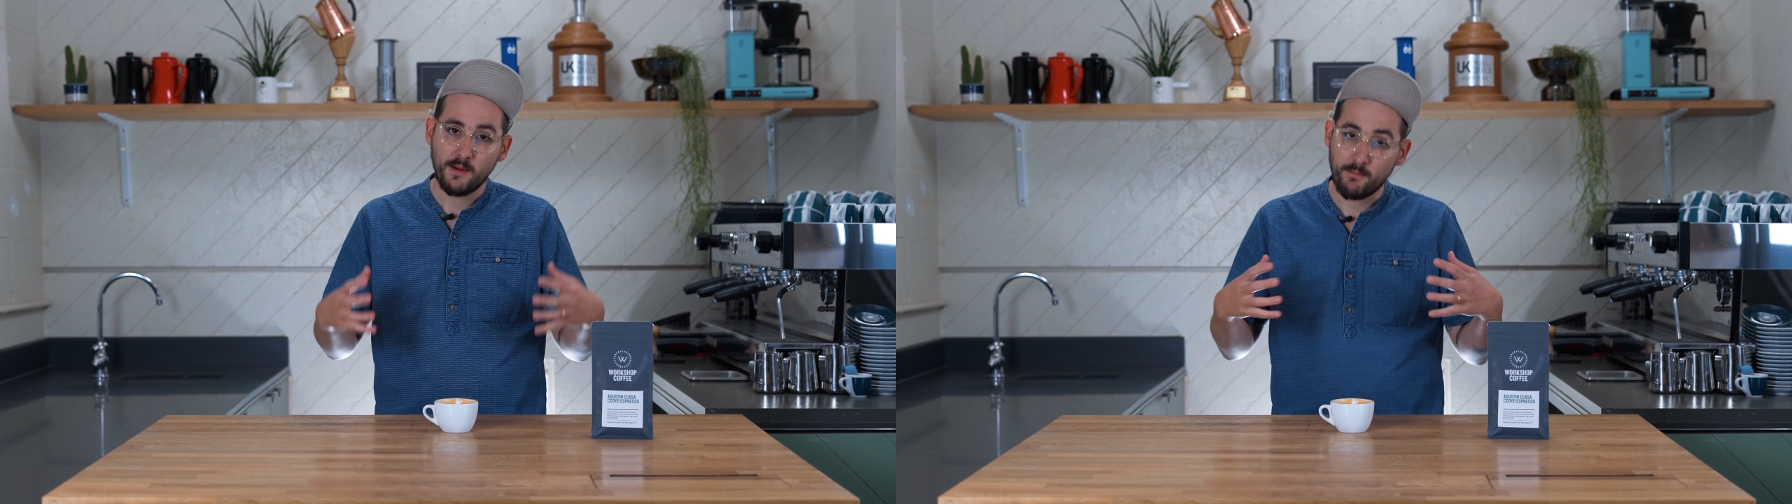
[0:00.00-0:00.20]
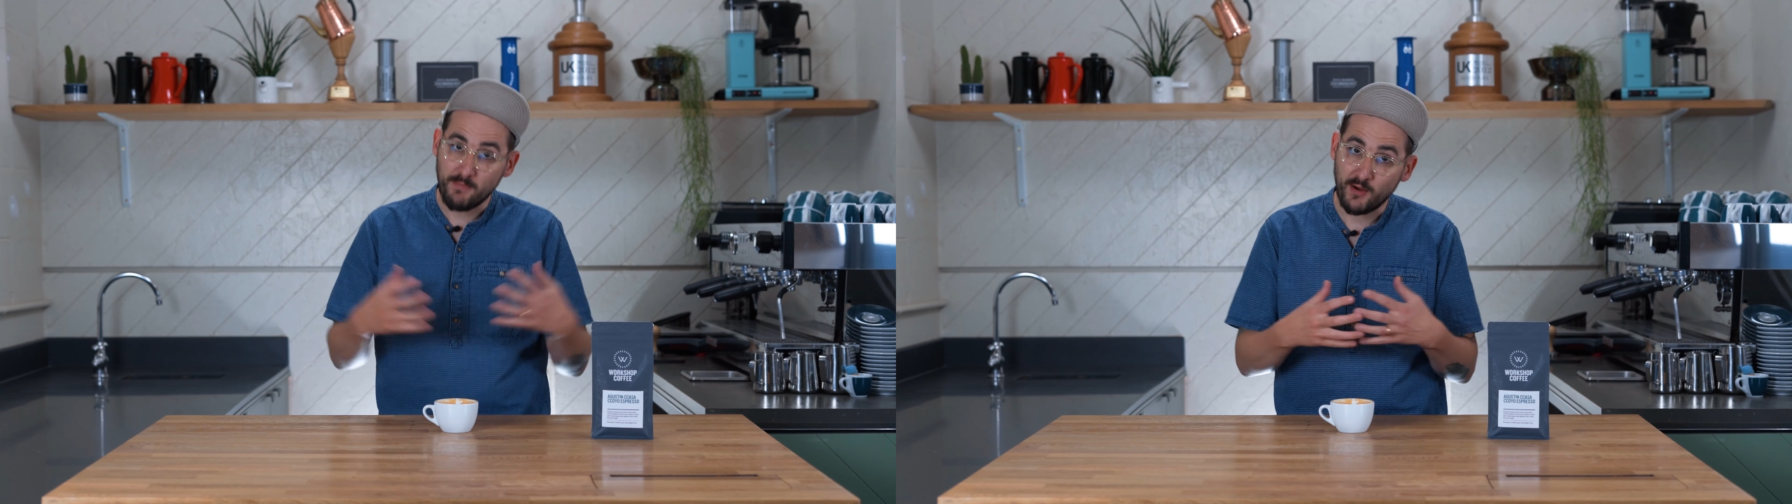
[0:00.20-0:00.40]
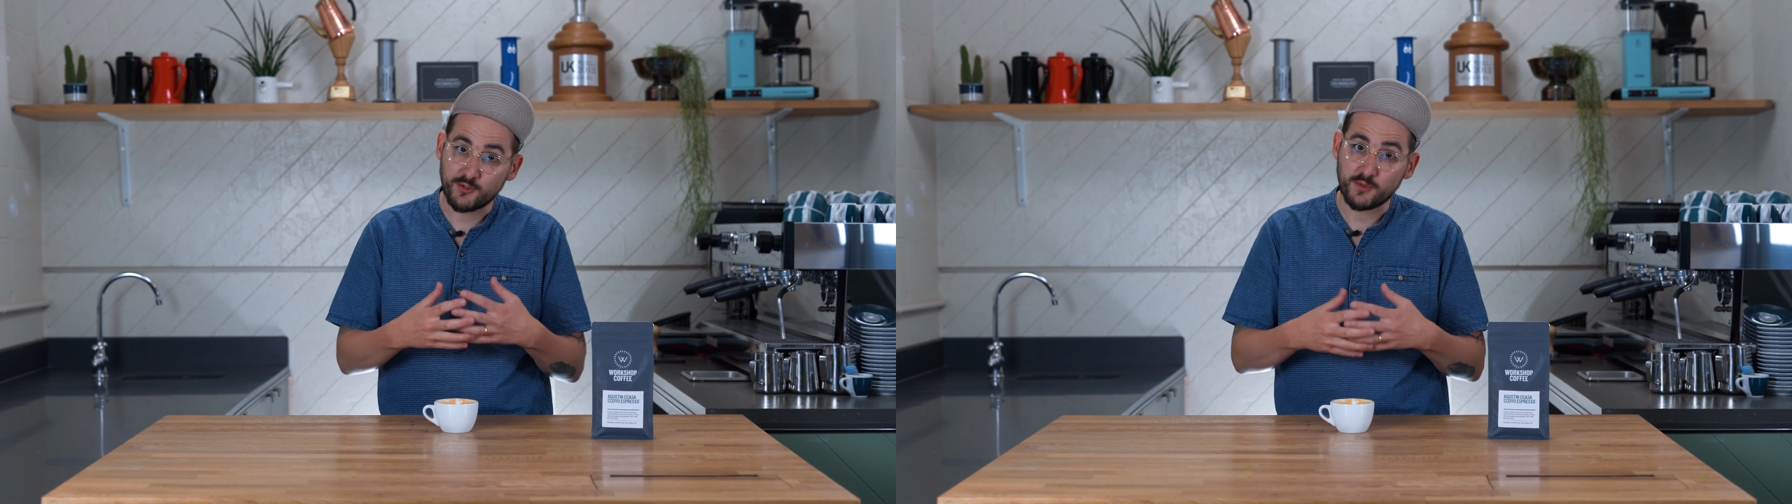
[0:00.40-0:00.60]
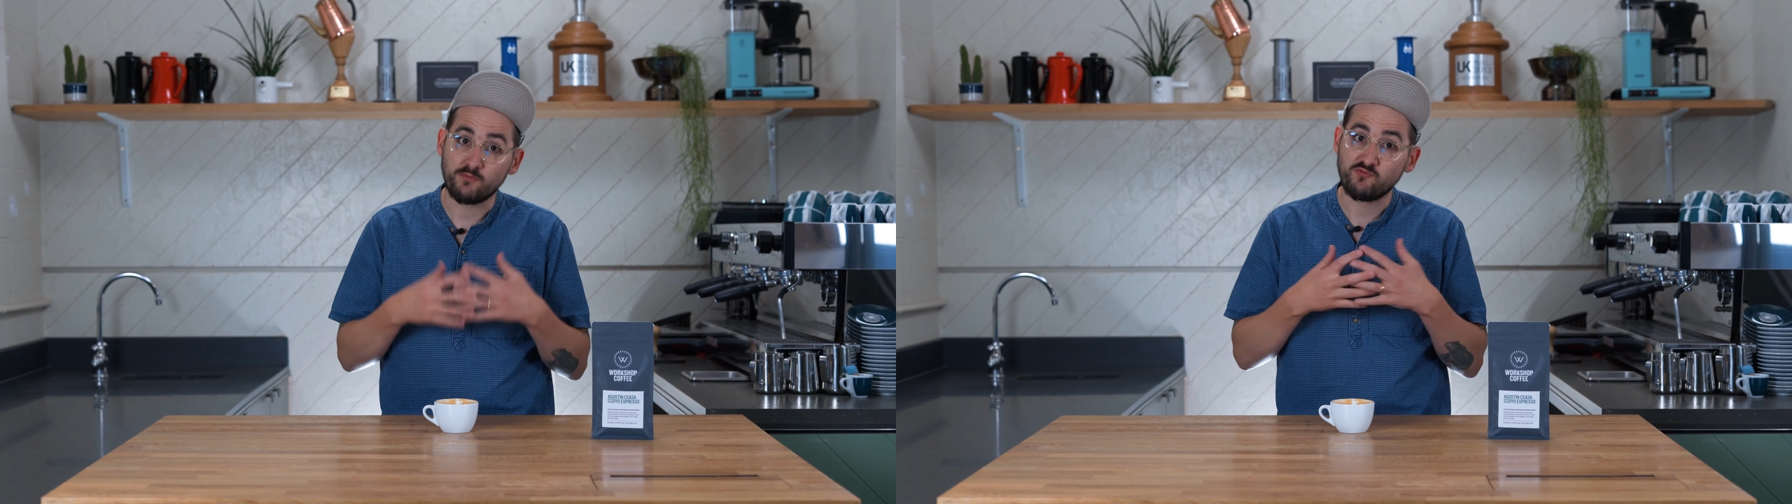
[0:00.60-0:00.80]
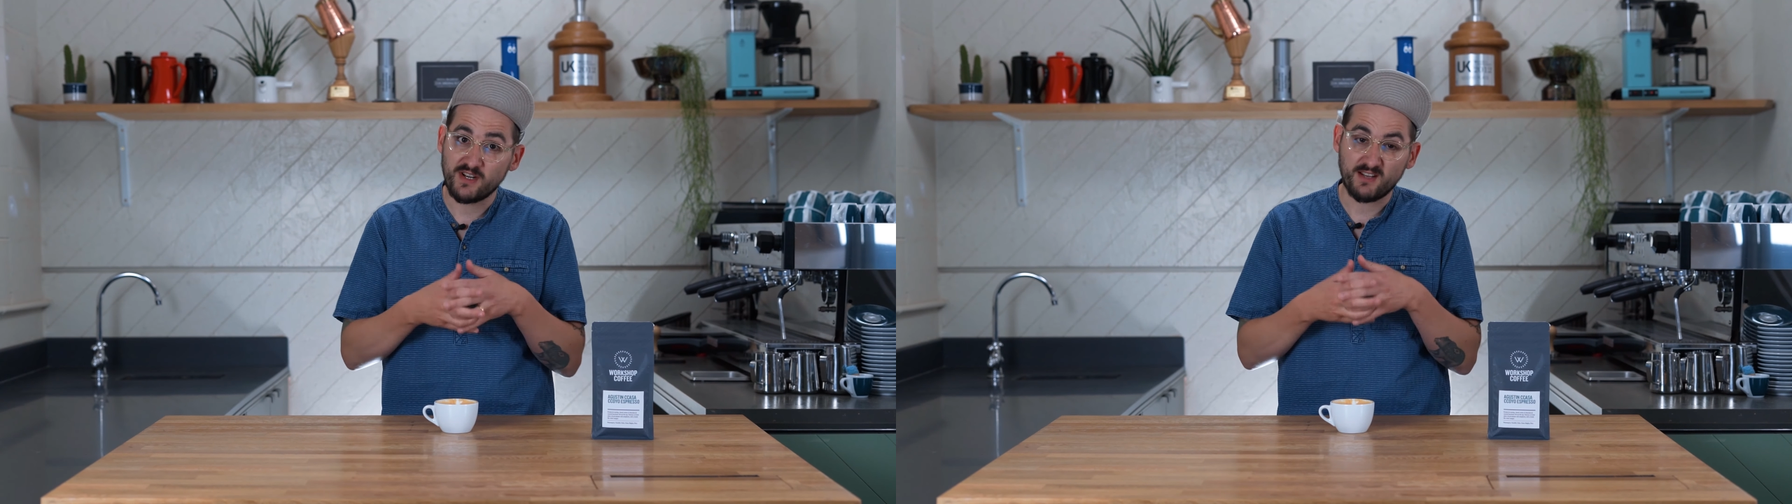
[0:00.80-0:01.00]
melds with
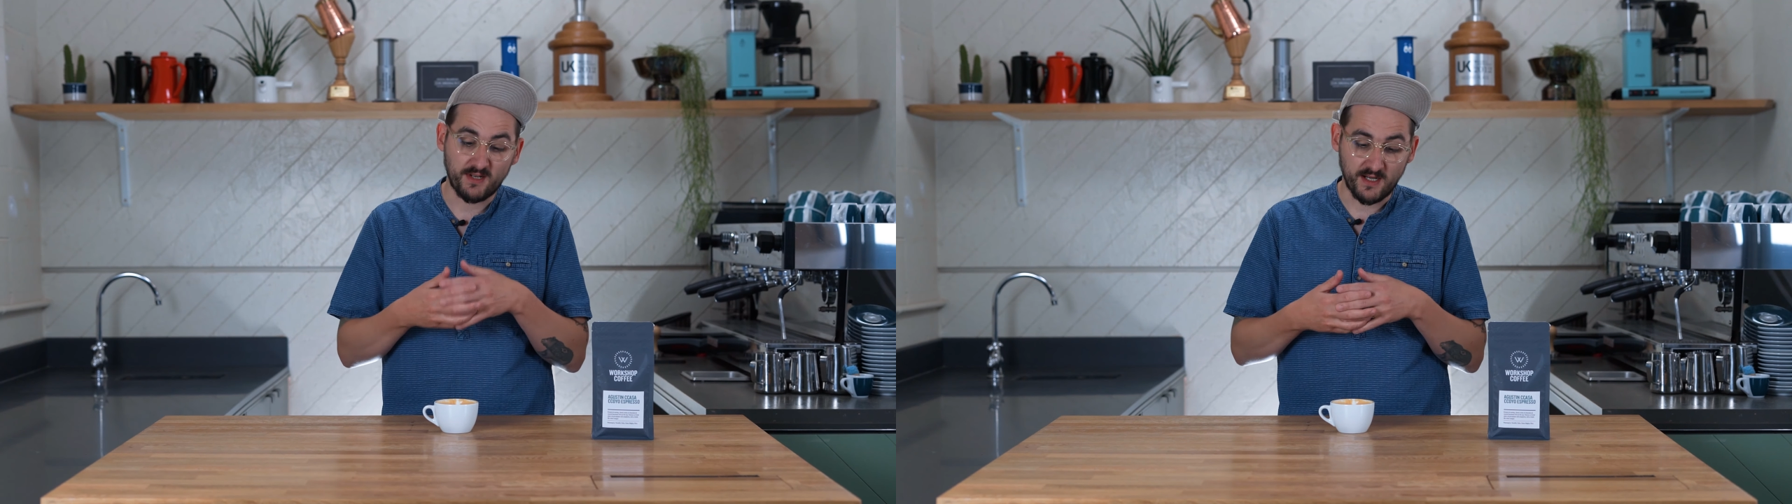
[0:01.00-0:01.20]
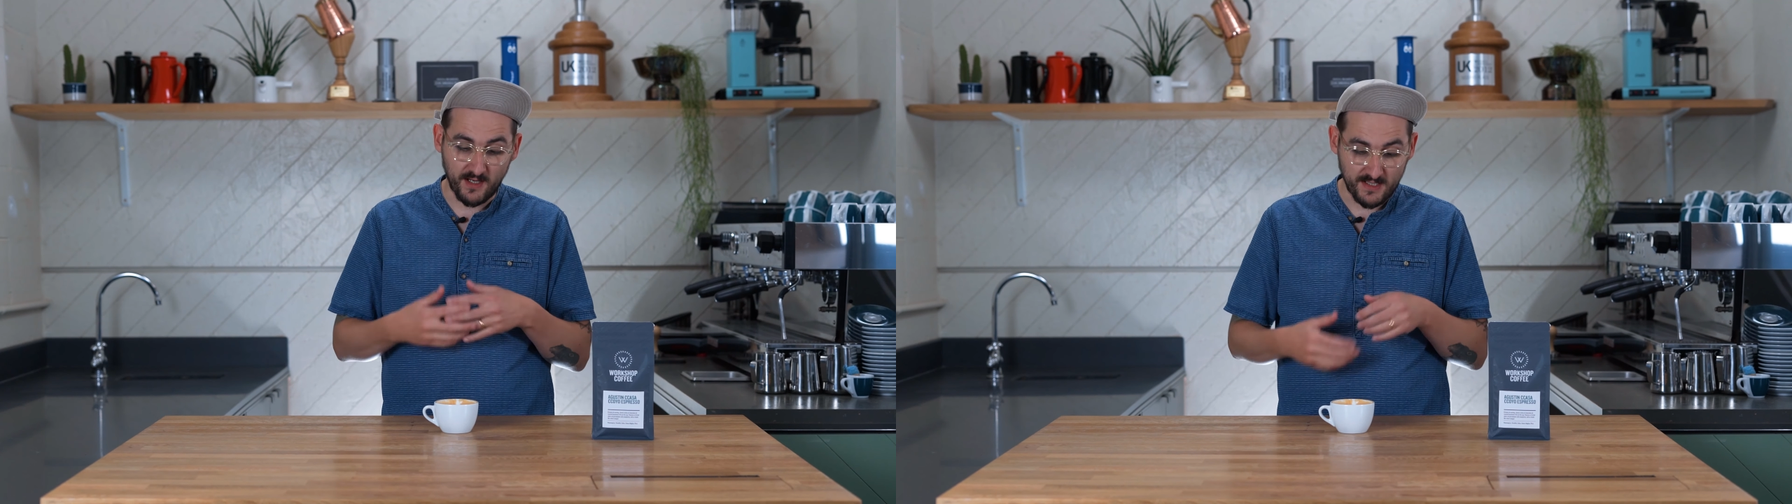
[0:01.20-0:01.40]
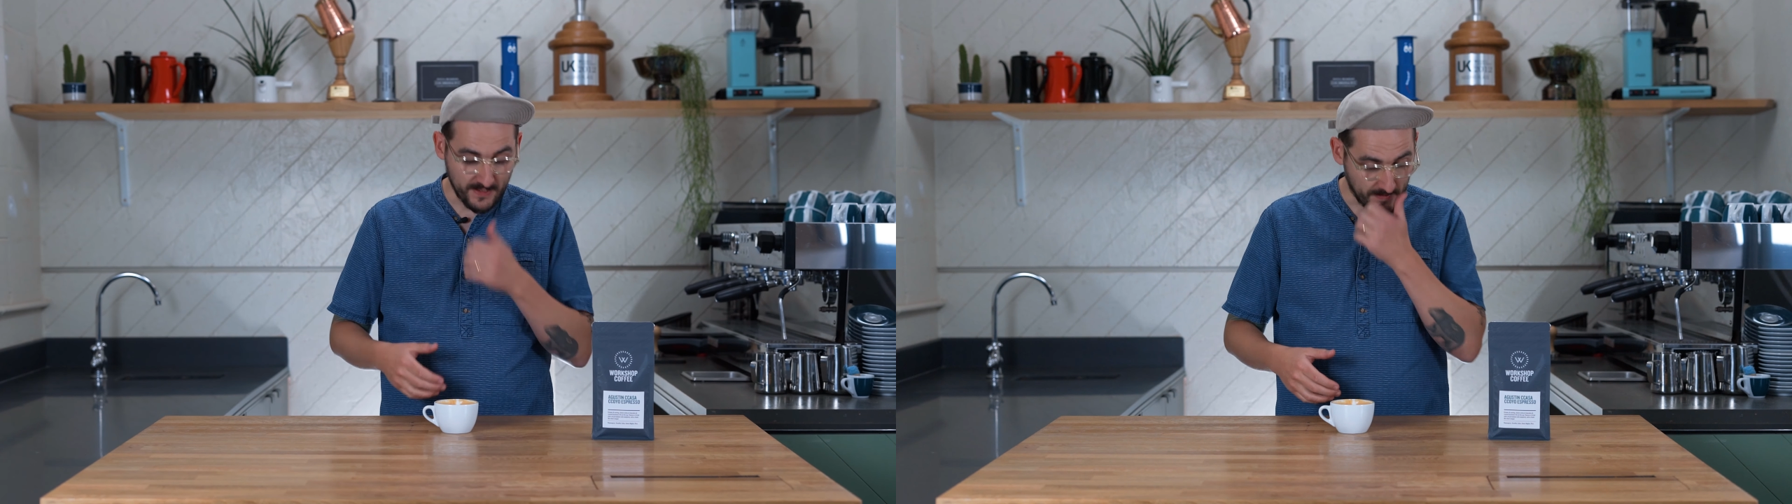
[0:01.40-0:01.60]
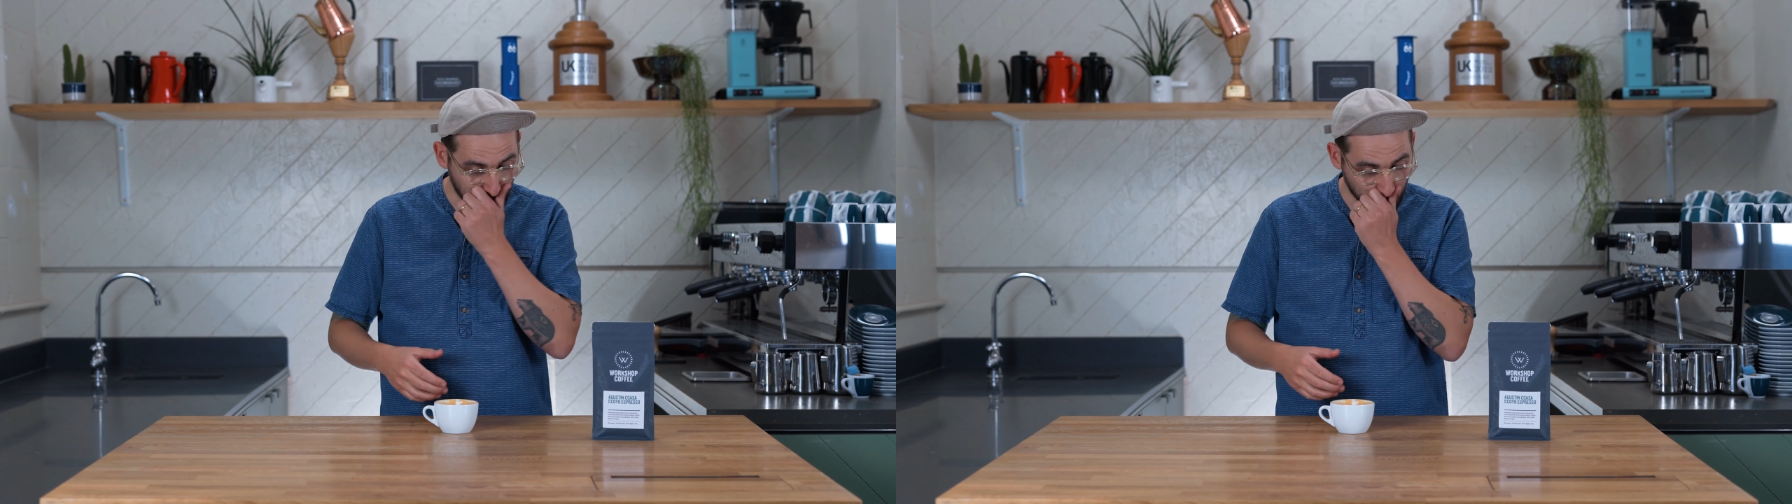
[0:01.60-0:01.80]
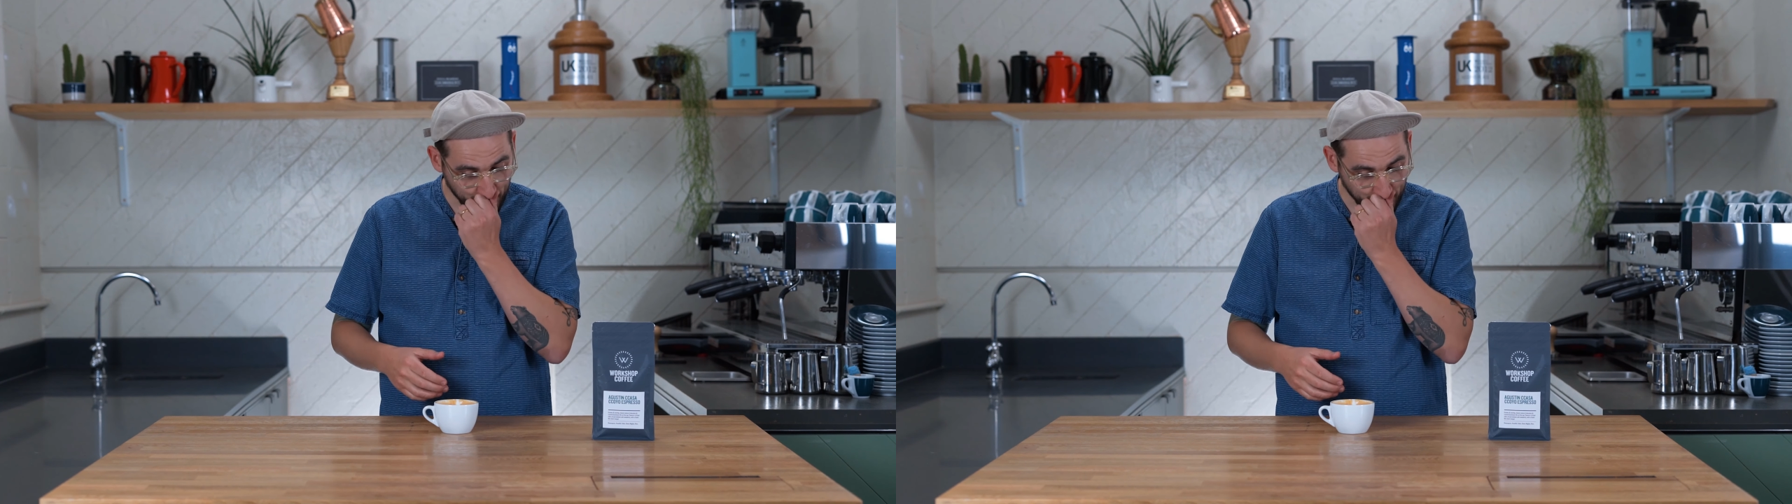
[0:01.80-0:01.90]
them really, really nicely.